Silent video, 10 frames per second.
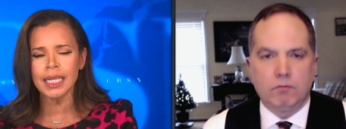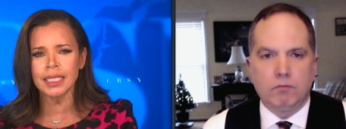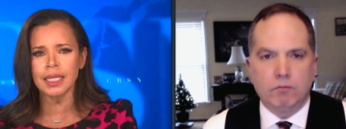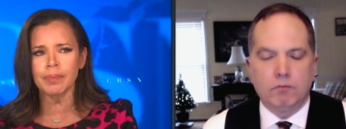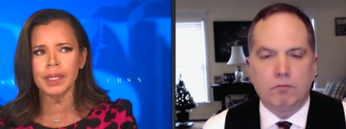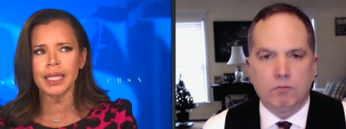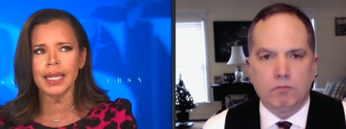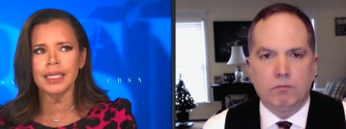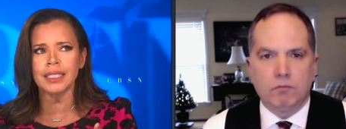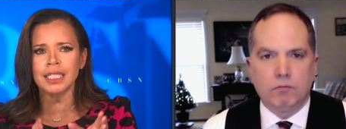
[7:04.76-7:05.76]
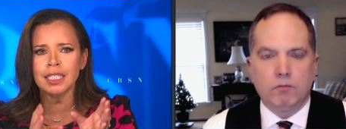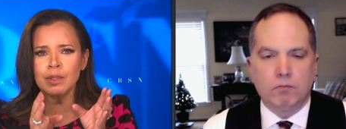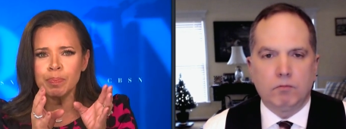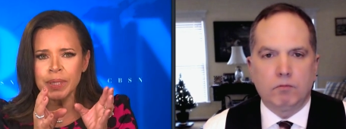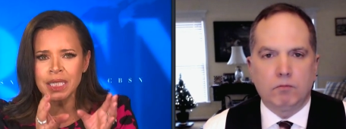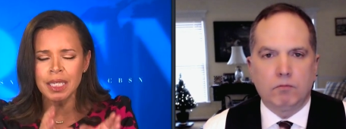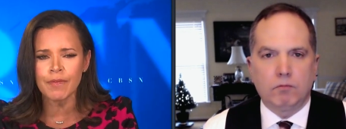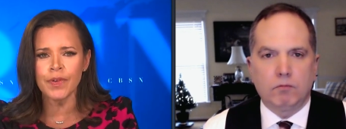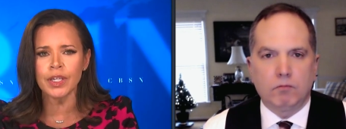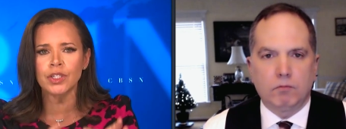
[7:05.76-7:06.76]
Speaker 1: it as something that is
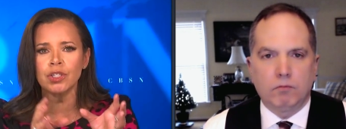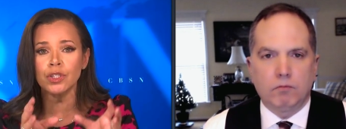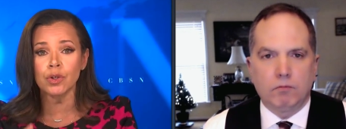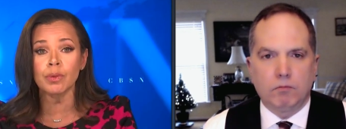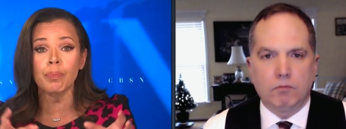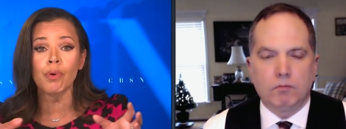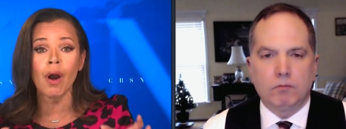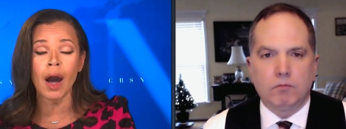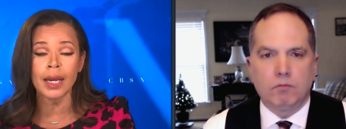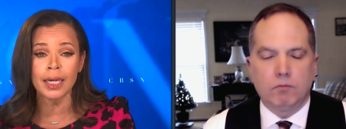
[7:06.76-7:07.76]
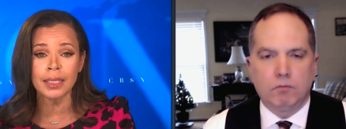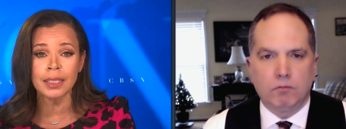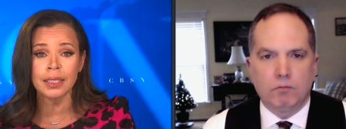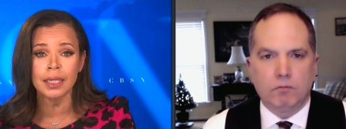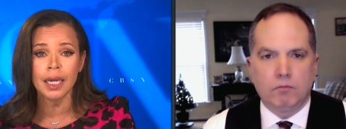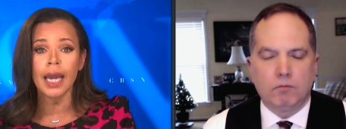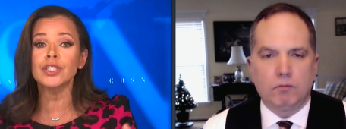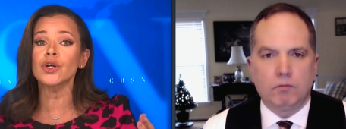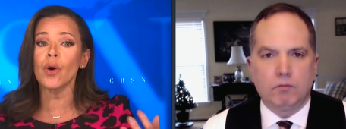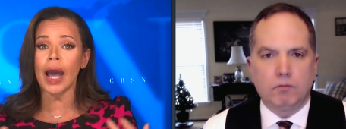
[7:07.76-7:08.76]
specific to certain products? And
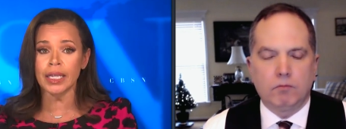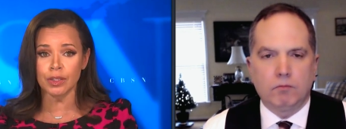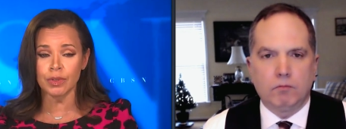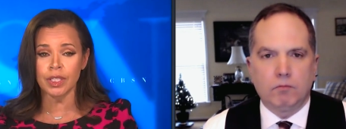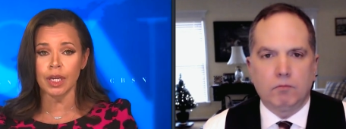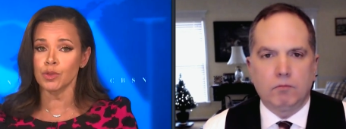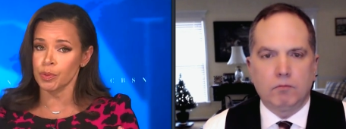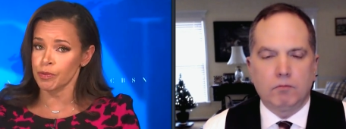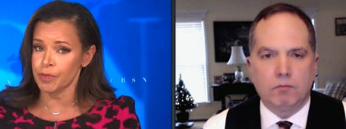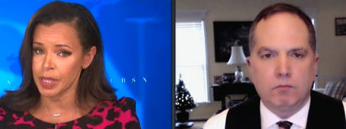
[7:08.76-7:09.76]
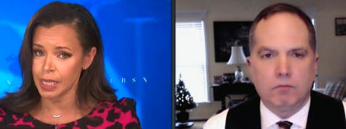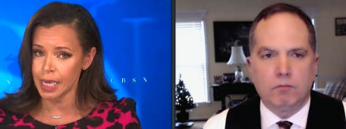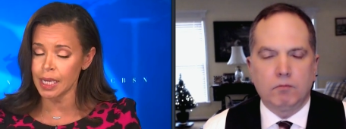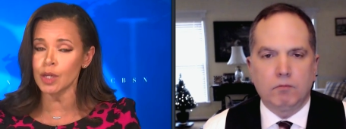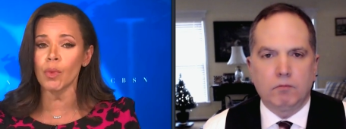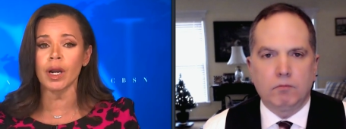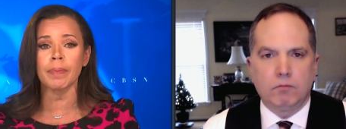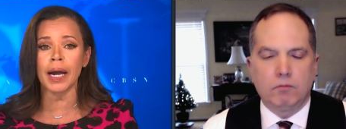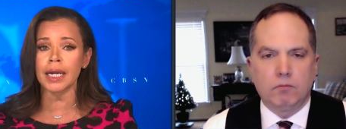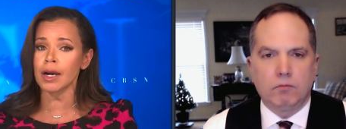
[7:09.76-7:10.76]
so as a result, we're feeling it. You want to
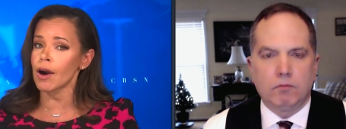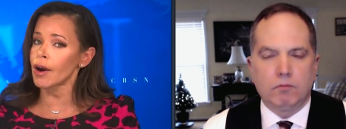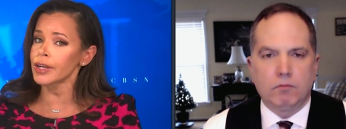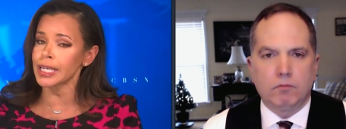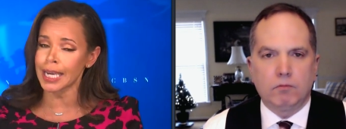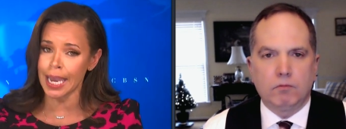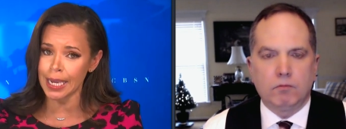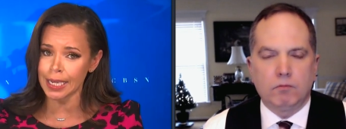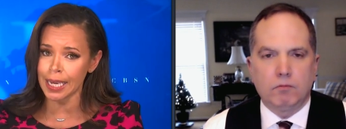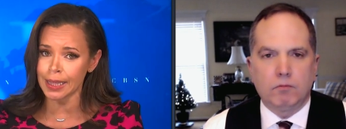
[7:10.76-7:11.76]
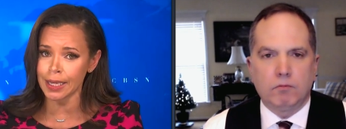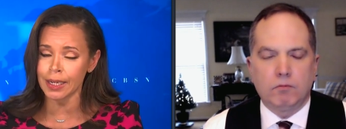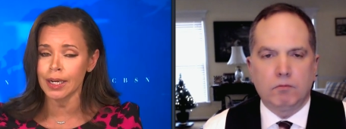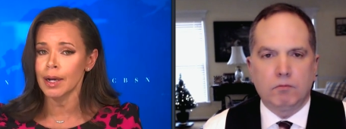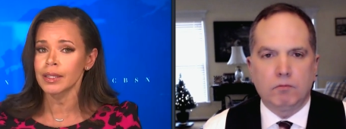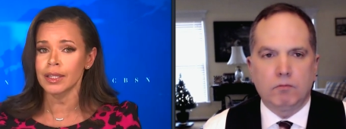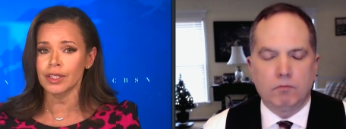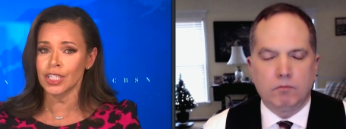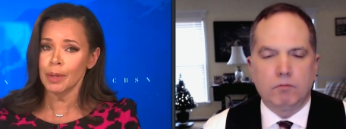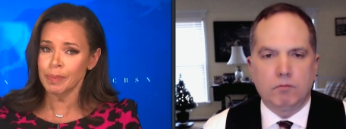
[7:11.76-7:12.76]
buy a car, you can't get the, the
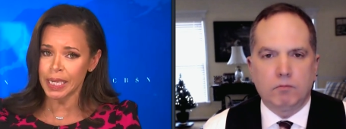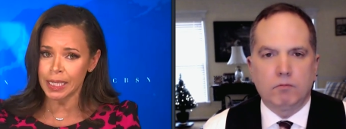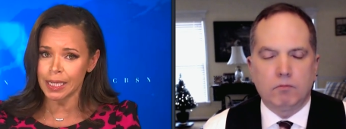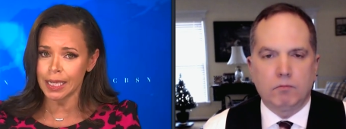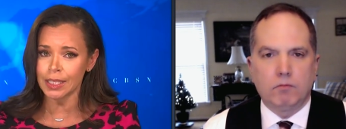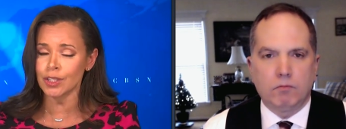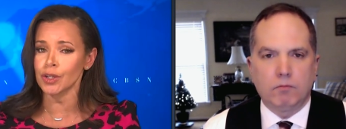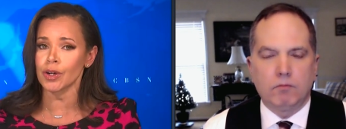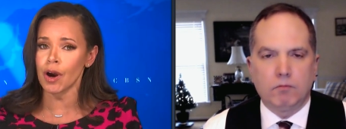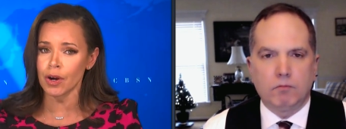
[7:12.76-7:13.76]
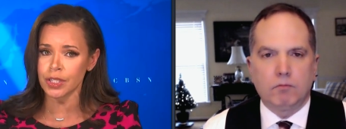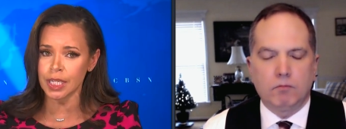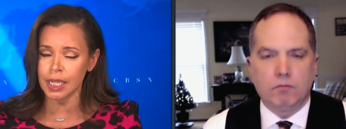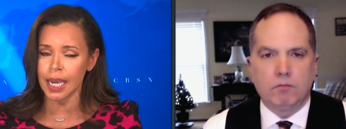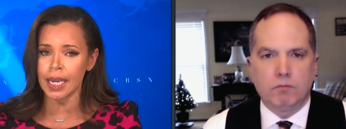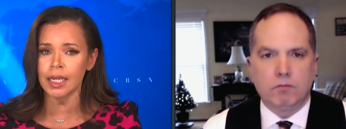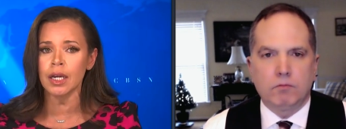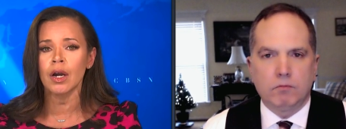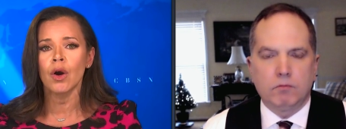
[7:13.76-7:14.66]
chip that you need, so your car's delayed.